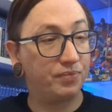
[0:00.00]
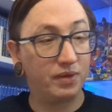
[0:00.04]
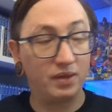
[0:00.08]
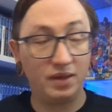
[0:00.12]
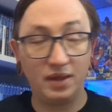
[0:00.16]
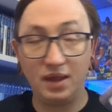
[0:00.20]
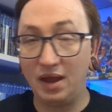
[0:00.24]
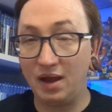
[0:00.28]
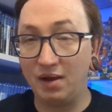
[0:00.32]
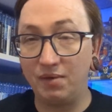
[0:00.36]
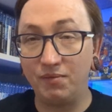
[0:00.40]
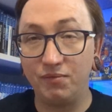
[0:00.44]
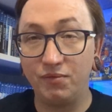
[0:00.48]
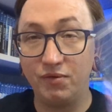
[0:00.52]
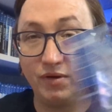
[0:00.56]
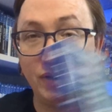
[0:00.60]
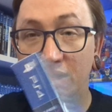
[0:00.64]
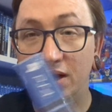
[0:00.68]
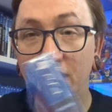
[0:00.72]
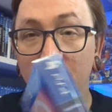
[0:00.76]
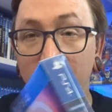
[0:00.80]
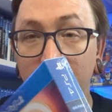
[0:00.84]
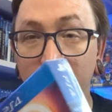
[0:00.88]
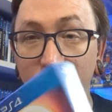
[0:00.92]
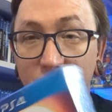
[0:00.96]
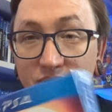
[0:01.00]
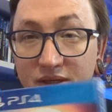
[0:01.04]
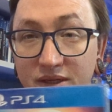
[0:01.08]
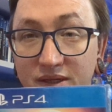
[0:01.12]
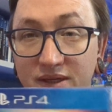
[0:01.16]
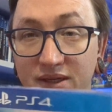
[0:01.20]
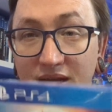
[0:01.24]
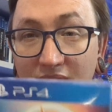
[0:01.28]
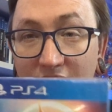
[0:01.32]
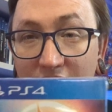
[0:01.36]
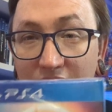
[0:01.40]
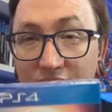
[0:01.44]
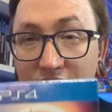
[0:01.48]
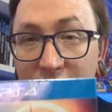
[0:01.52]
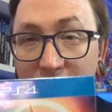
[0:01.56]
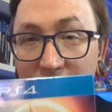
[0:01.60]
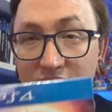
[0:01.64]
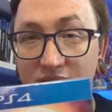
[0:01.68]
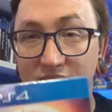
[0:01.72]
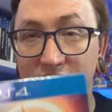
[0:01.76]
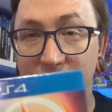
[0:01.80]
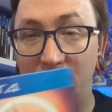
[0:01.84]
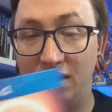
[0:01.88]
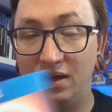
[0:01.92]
yeah, really buzzing to get this.